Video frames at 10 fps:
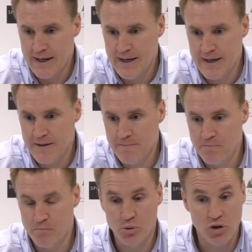
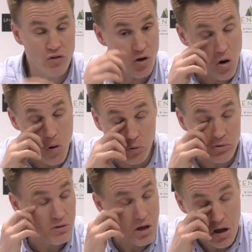But on the
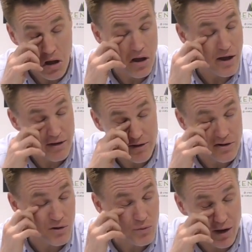whole,
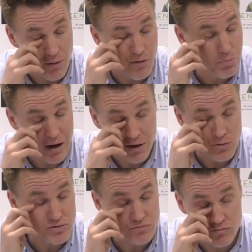our pack
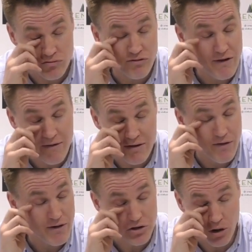was very,
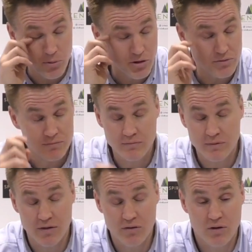very dominant.
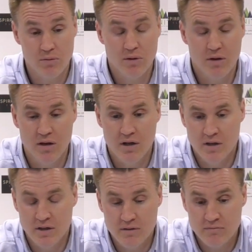I thought
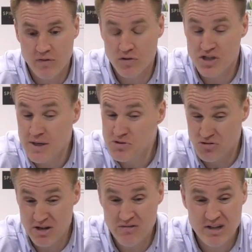James
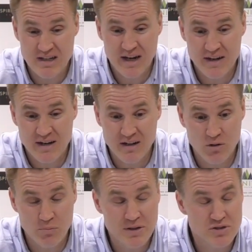Green really added a
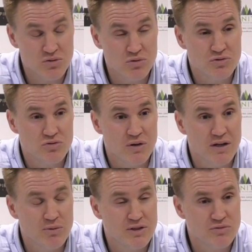little bit to us as
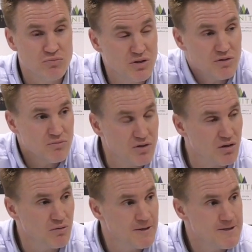well, which we, you know,